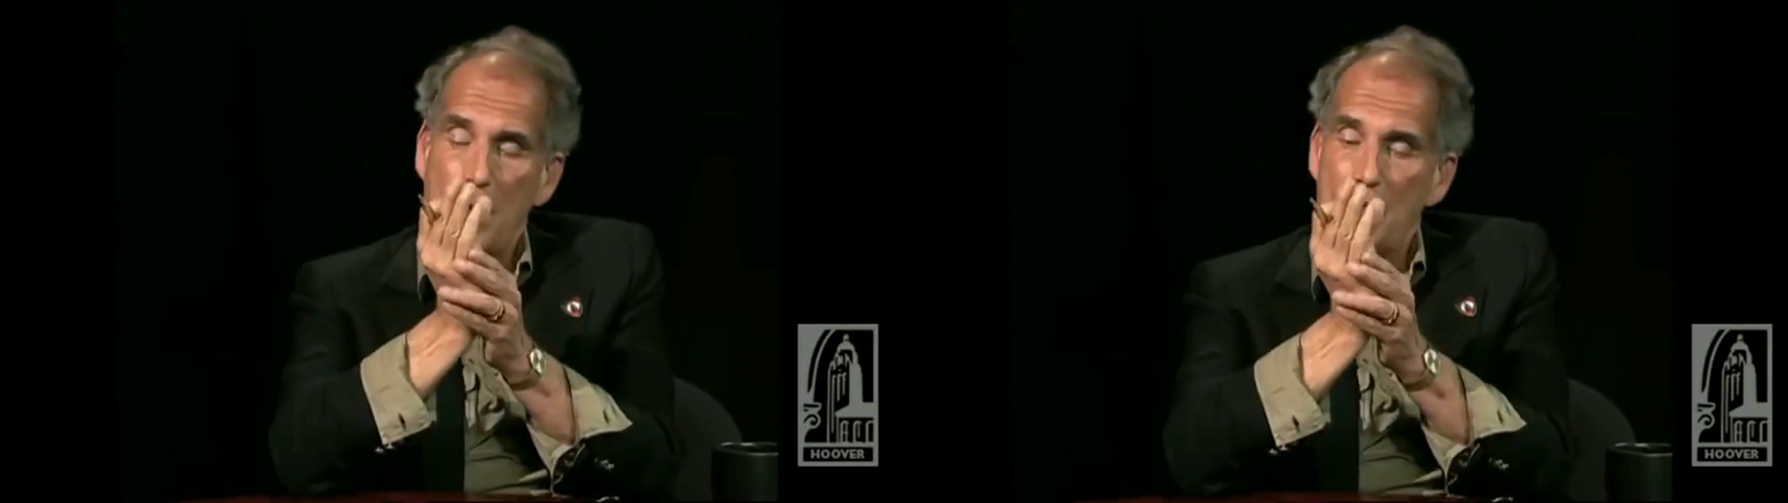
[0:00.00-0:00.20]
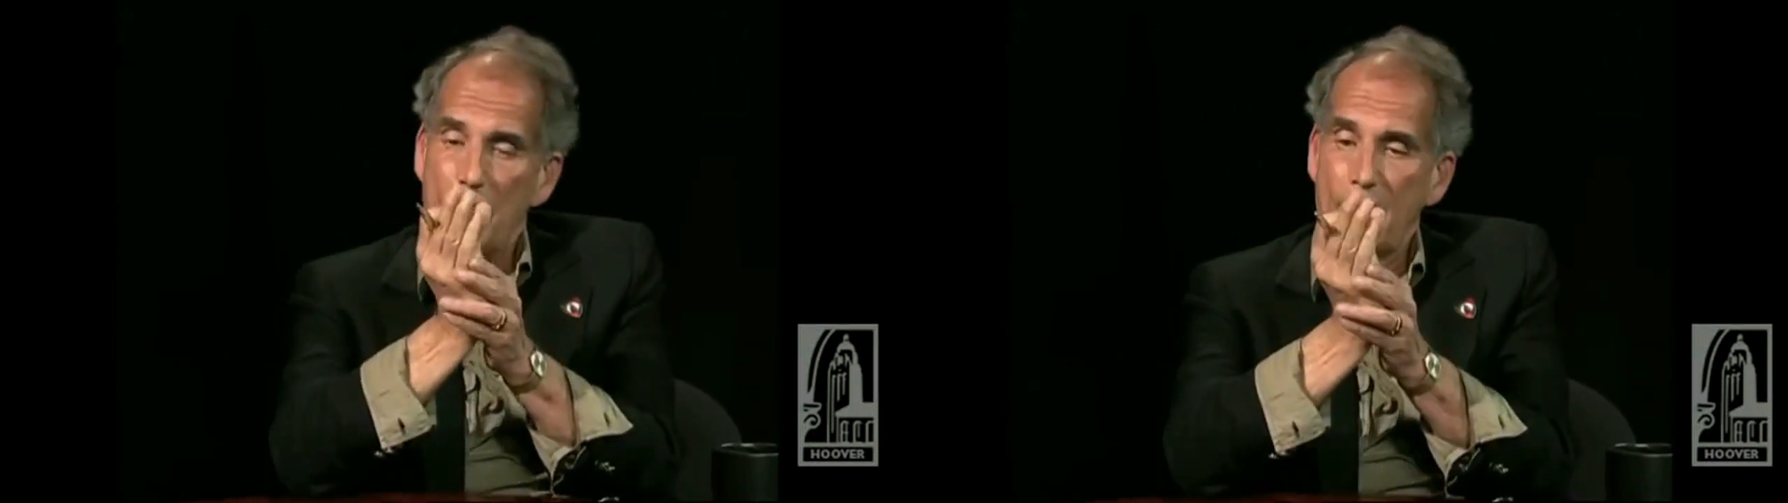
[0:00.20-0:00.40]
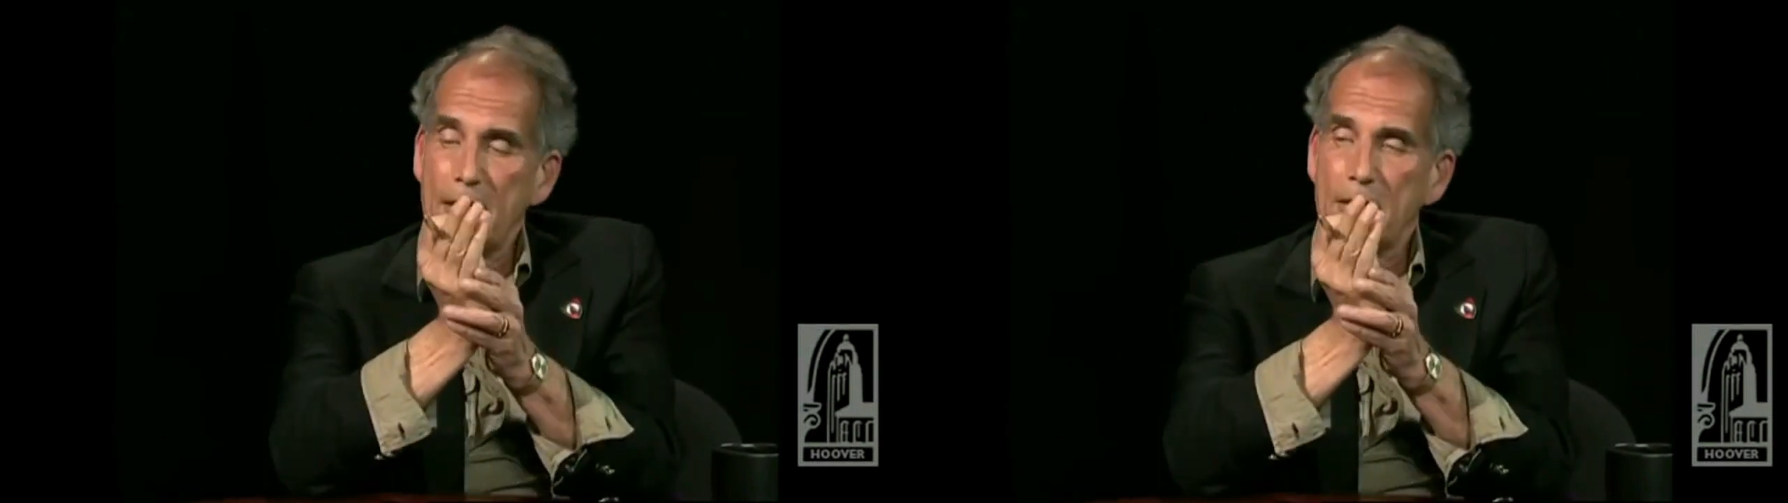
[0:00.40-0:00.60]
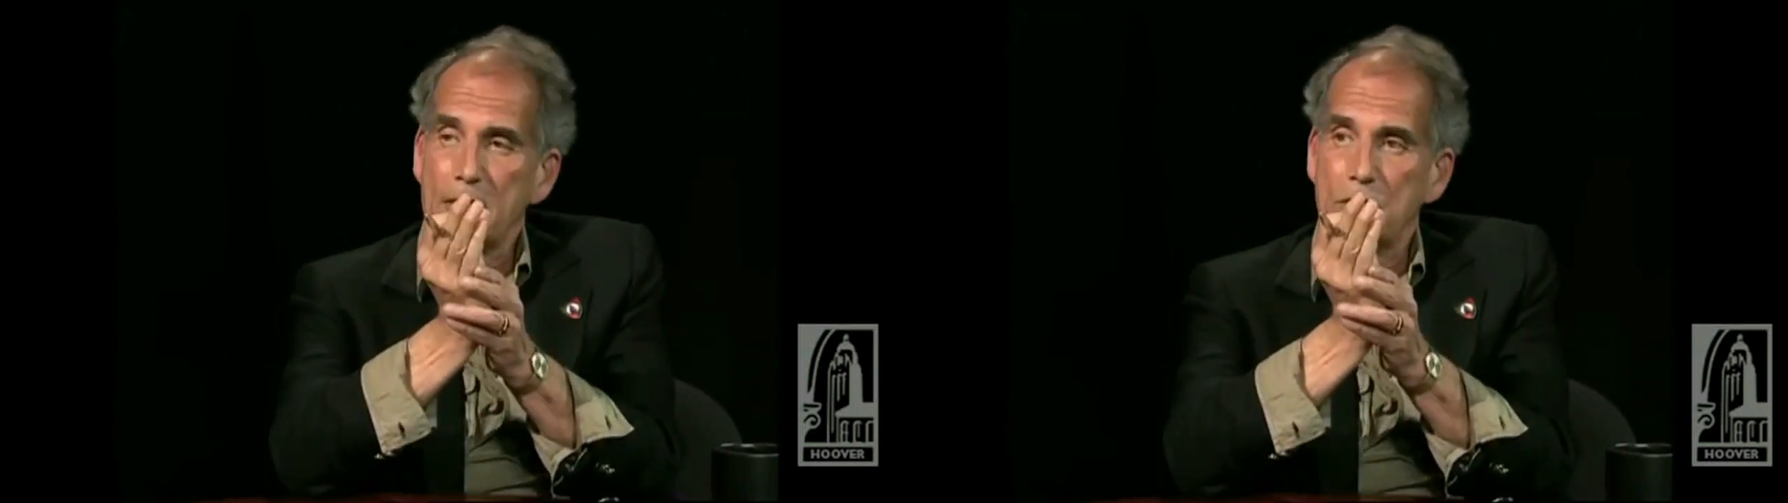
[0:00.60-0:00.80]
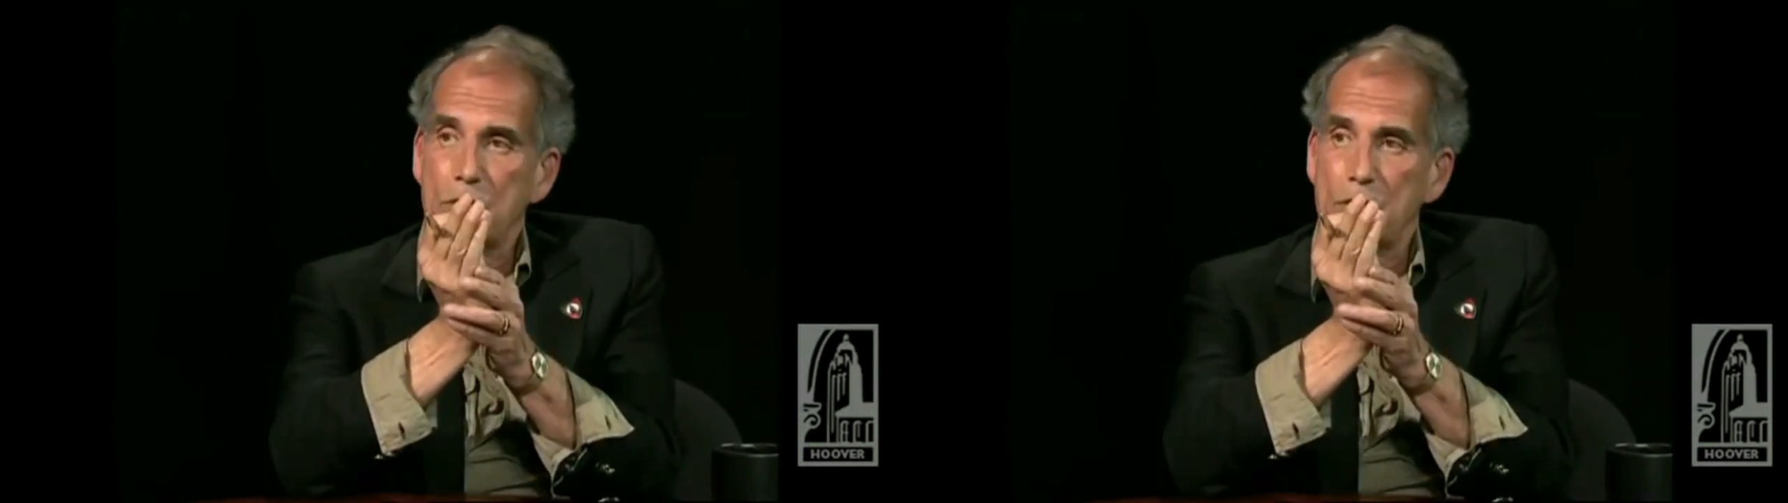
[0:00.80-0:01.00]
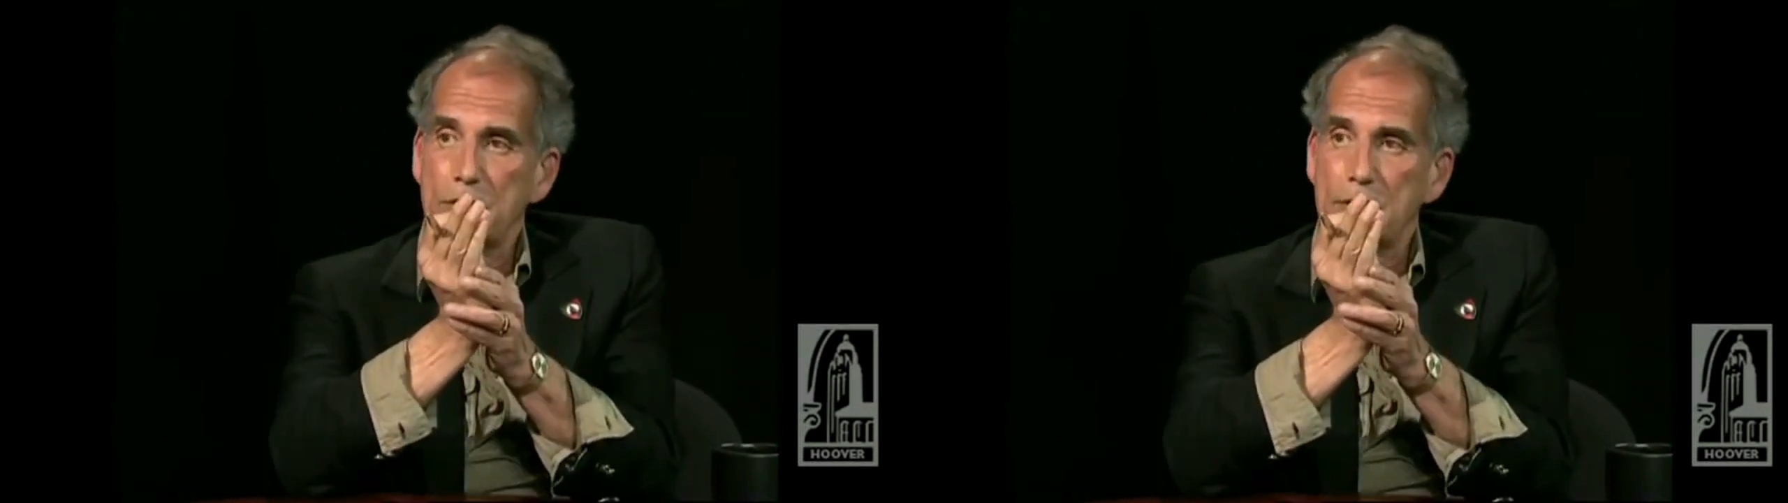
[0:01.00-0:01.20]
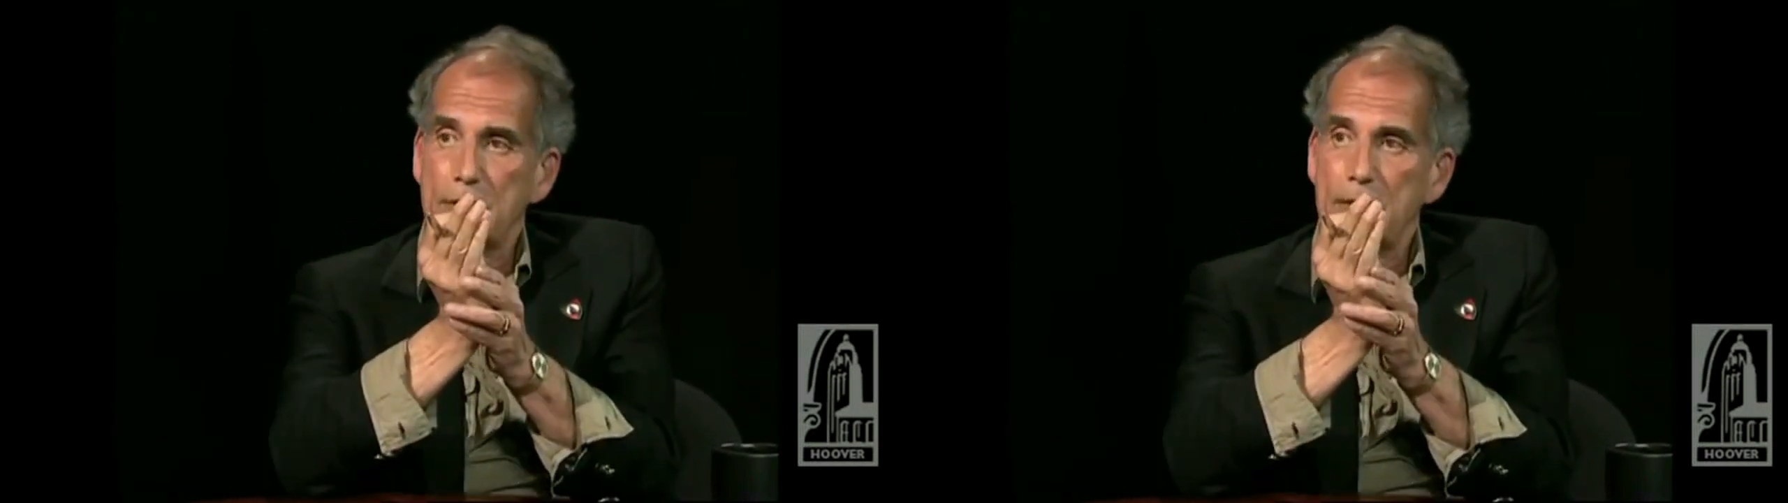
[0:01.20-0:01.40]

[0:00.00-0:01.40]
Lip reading: finely adjusted,